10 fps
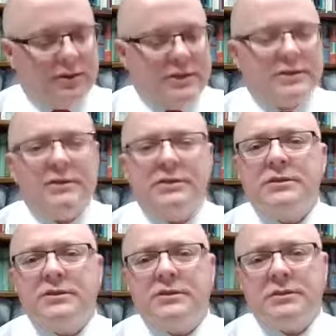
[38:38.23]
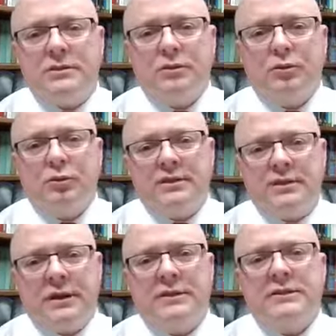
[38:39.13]
Jesus would
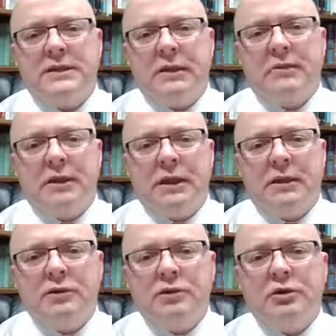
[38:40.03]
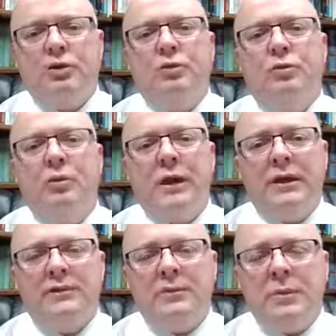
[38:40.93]
say the same thing to you
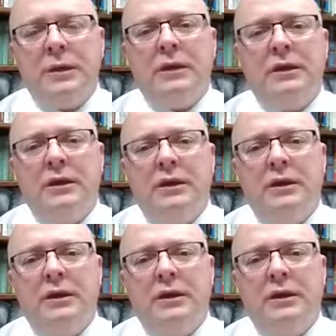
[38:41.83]
and to me